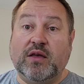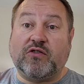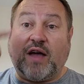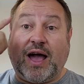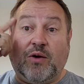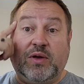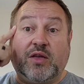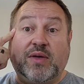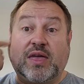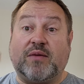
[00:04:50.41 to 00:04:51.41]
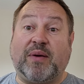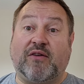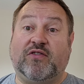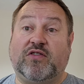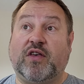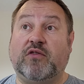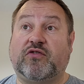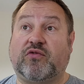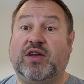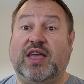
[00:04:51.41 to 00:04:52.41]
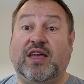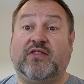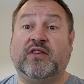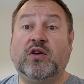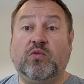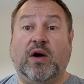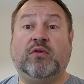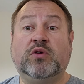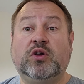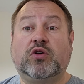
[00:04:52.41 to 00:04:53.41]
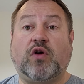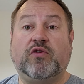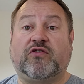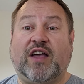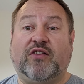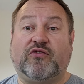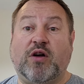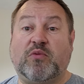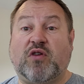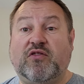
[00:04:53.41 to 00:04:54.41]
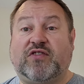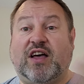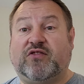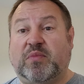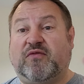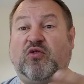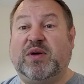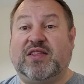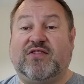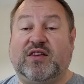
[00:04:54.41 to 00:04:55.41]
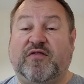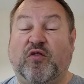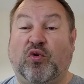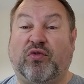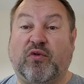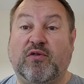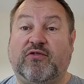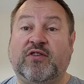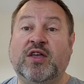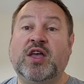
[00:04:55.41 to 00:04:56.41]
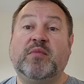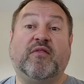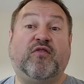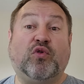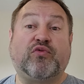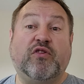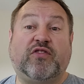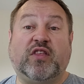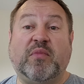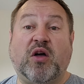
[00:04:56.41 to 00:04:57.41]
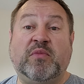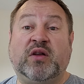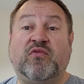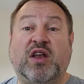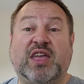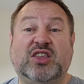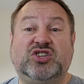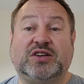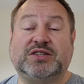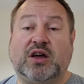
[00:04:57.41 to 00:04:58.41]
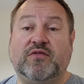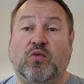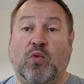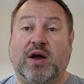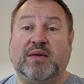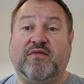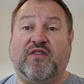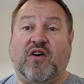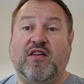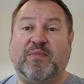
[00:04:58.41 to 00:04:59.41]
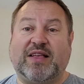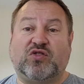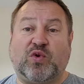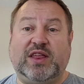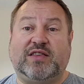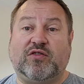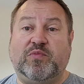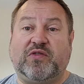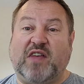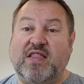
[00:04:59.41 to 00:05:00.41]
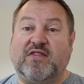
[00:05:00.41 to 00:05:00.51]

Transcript: So how are we doing in comparison to those 3 years? Well, gross sales are up. Gross sales are before we consider fall-throughs. But fall throughs at the moment are running at just over 1 in 5, about 22%.